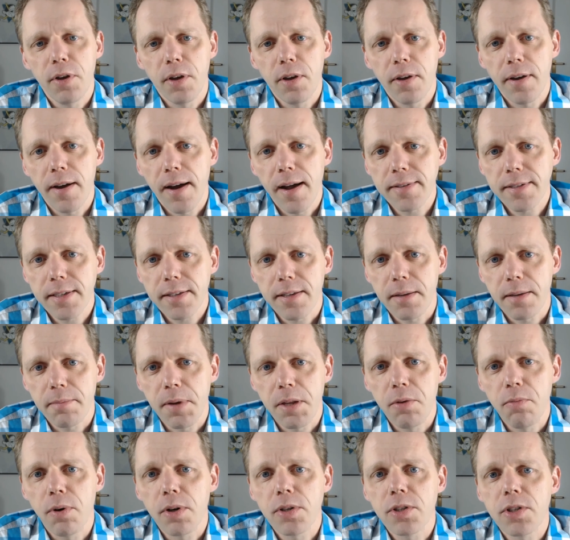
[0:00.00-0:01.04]
if you contact them
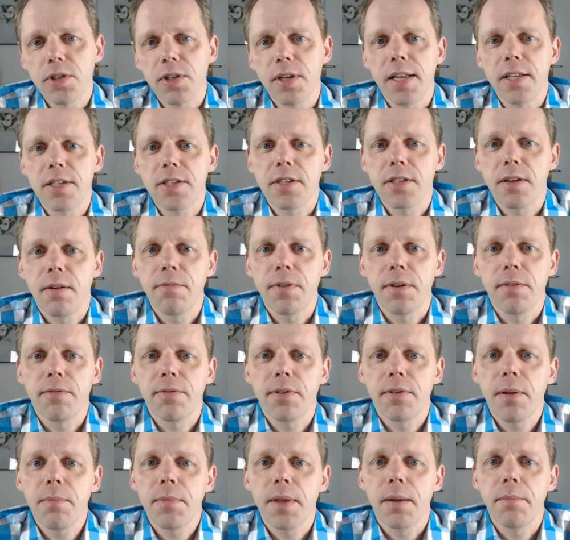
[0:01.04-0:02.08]
and you want to get something
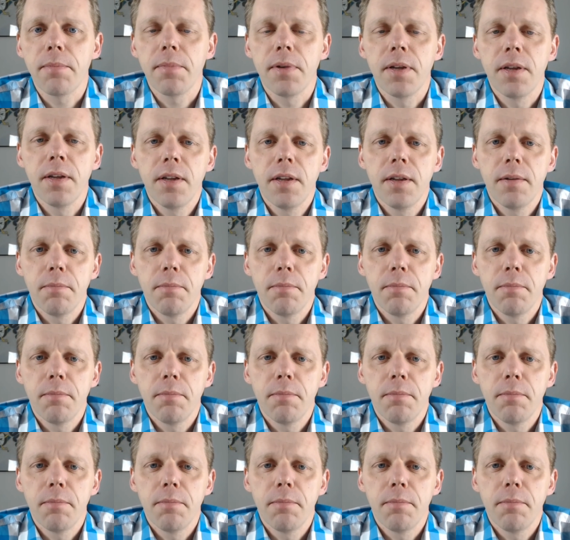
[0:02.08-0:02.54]
from them,